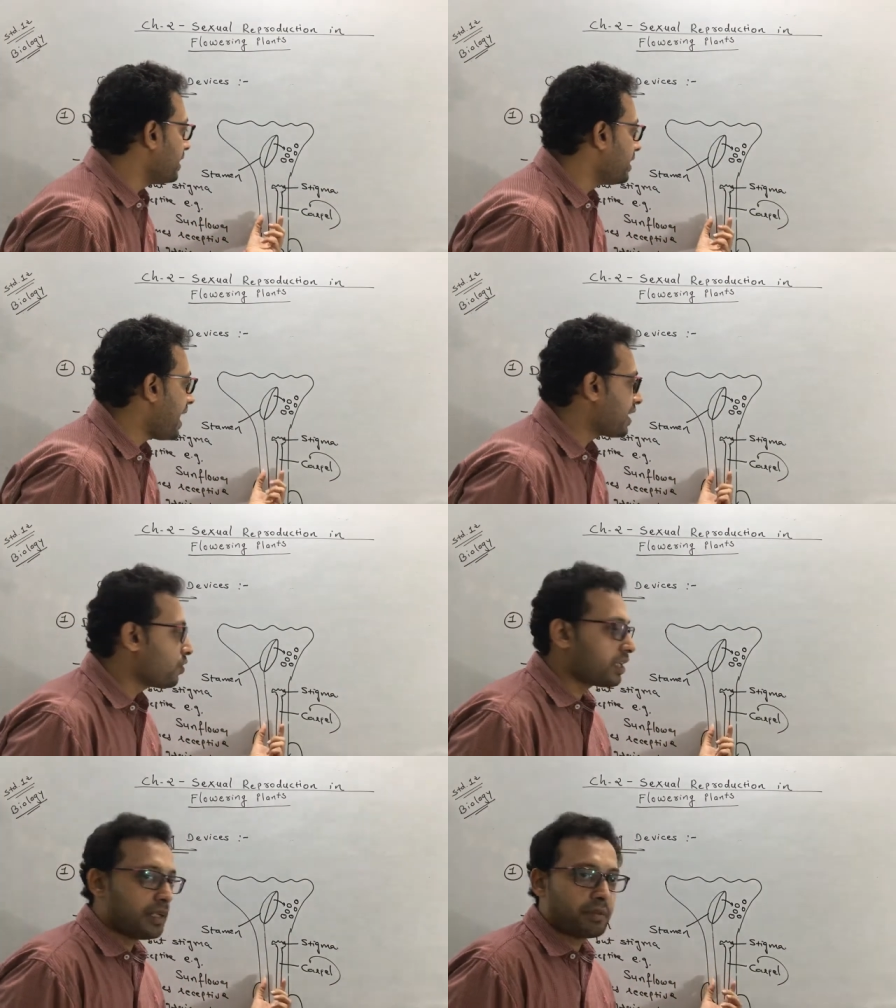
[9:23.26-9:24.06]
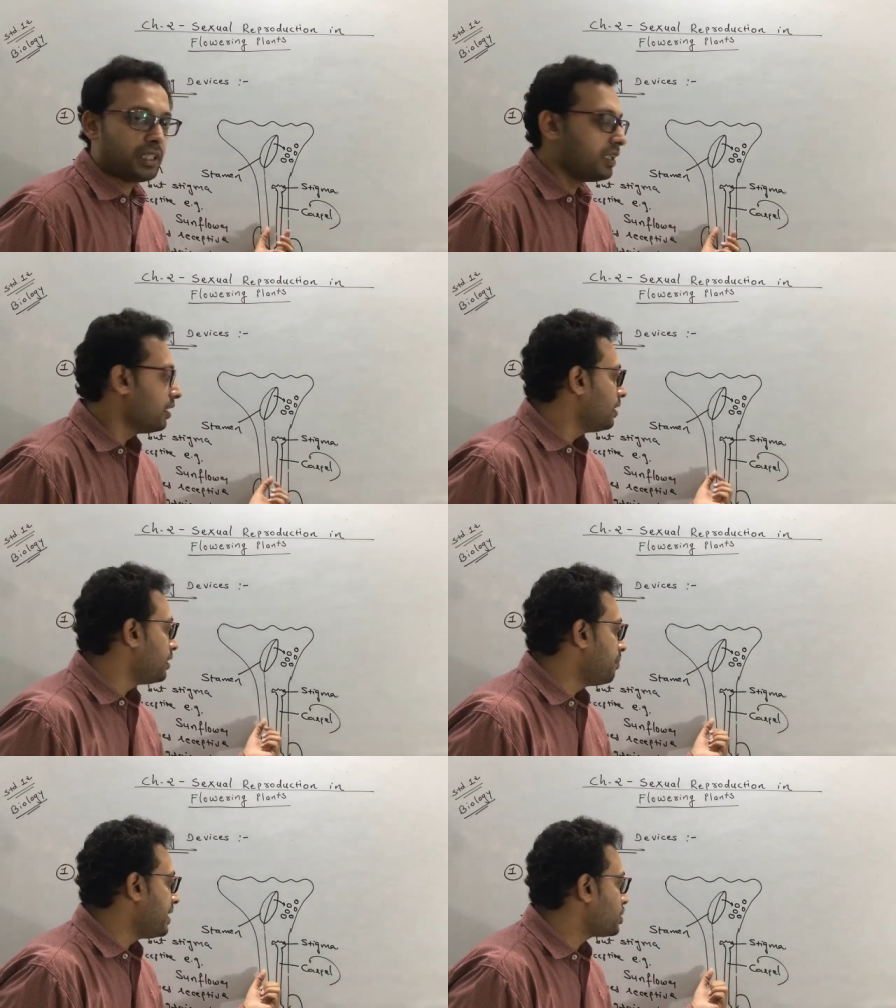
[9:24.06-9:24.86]
in a dichogamy,
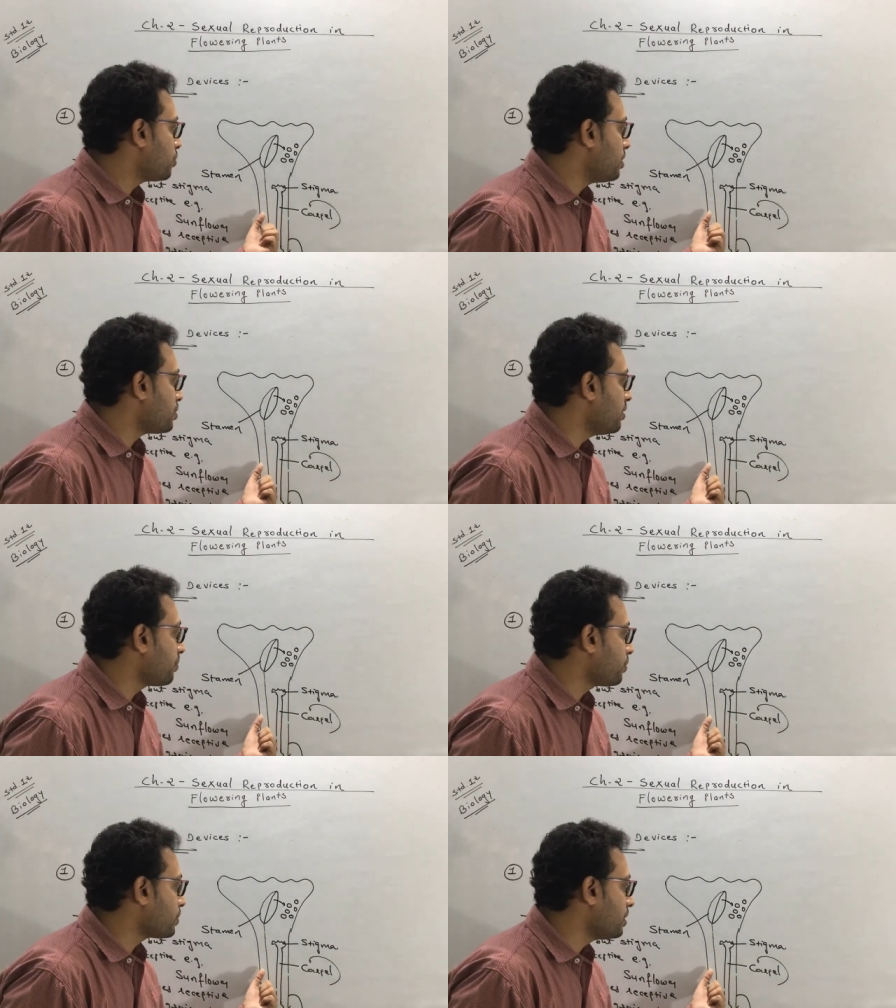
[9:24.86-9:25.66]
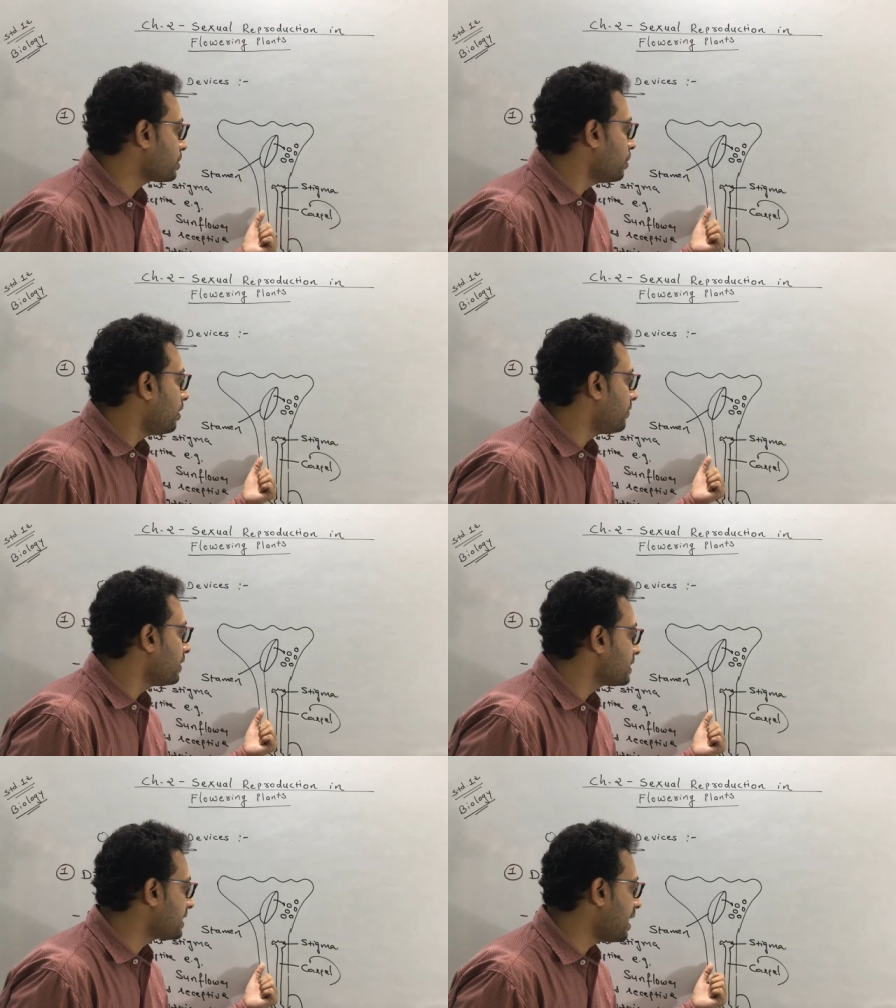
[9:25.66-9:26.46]
the maturation process
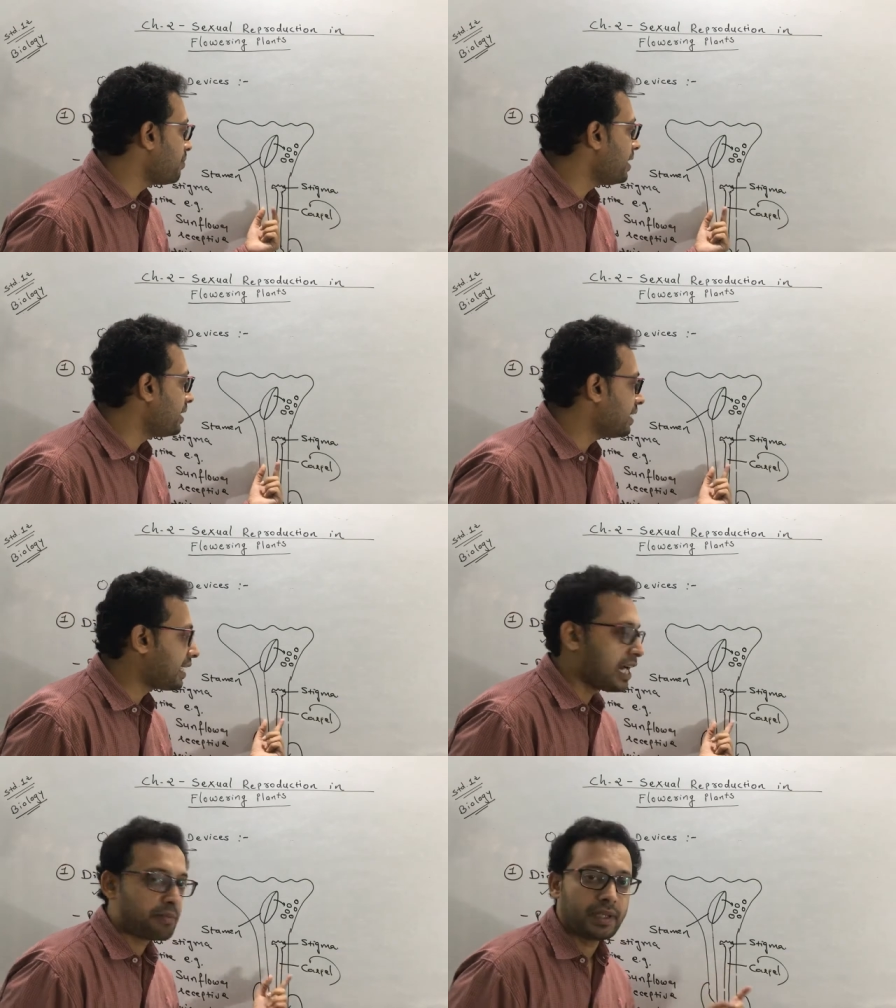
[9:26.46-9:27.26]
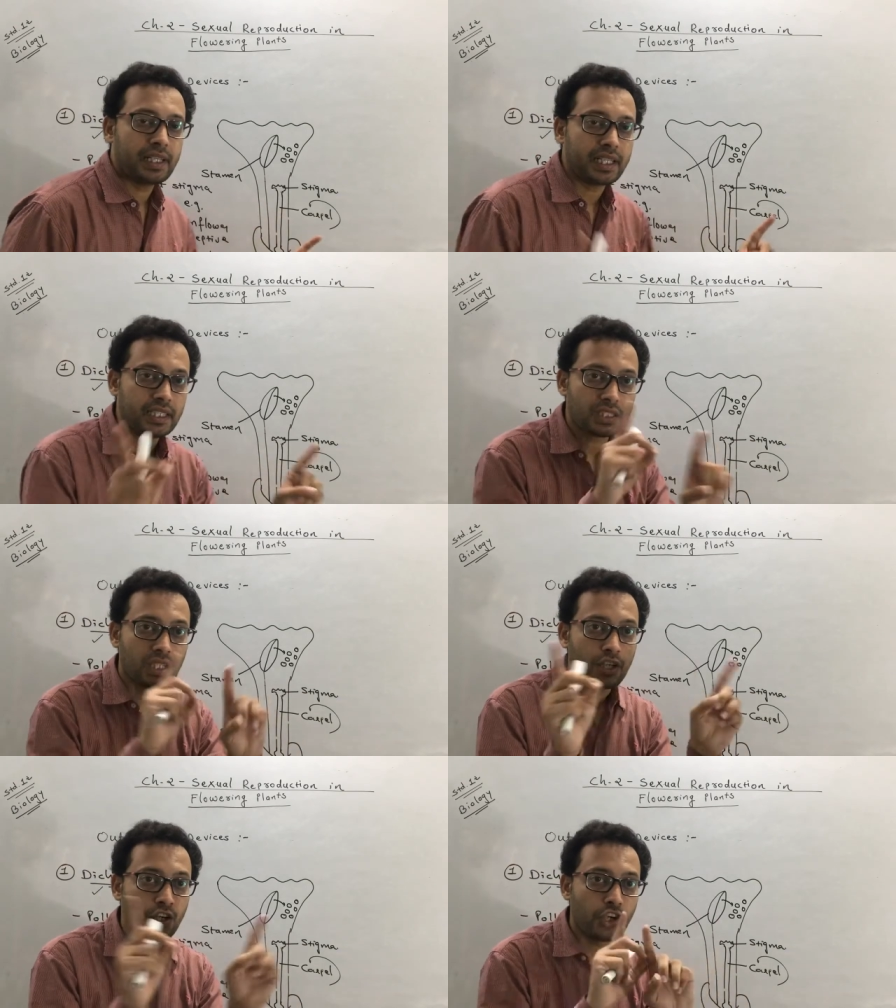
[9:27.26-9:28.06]
of stamen and carpel
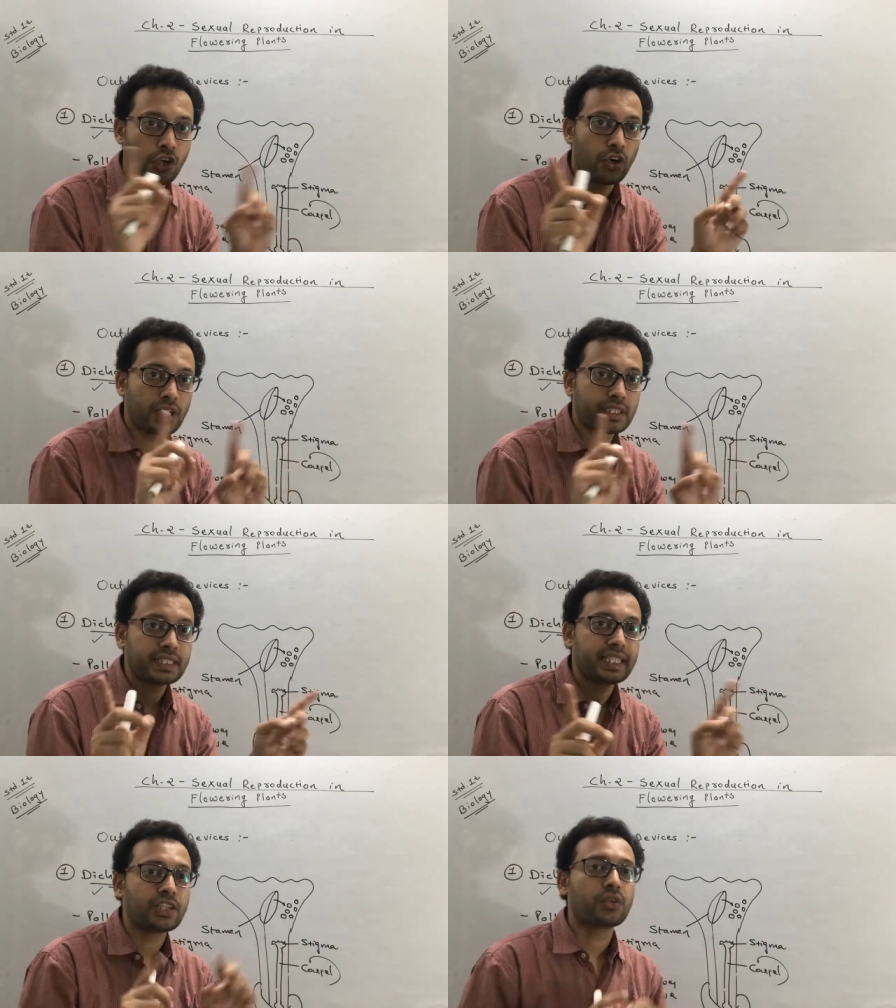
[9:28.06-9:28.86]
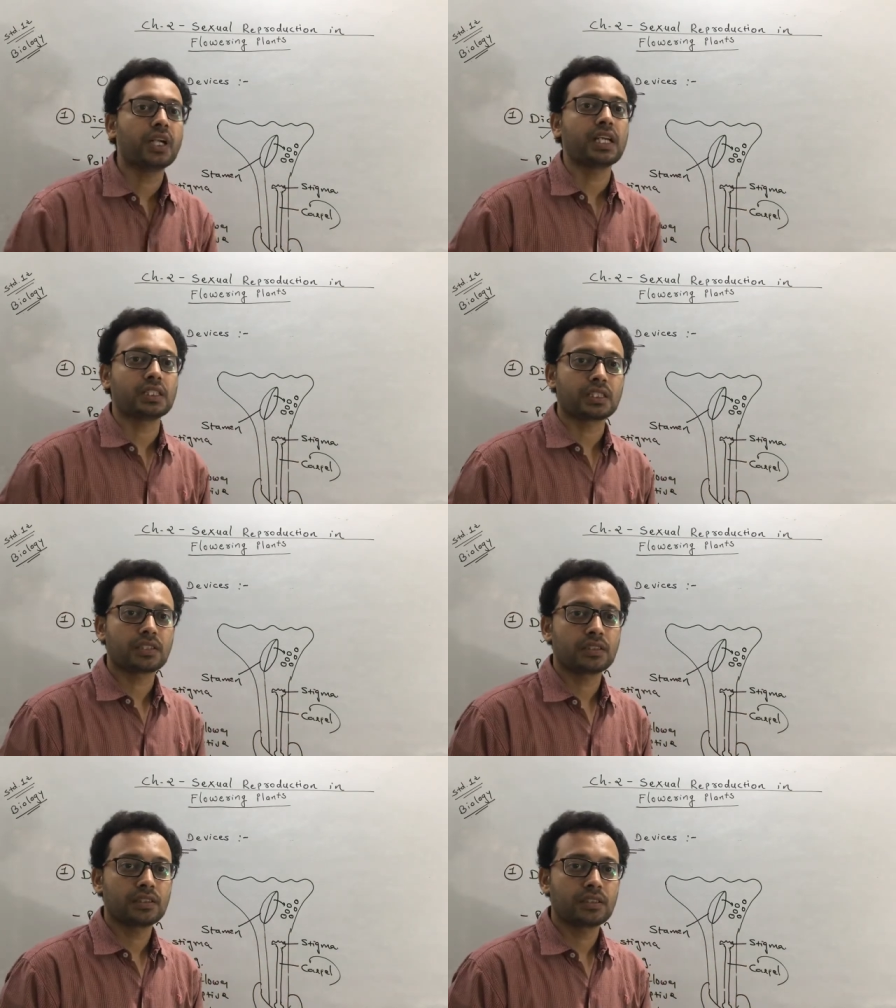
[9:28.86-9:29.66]
is not synchronized.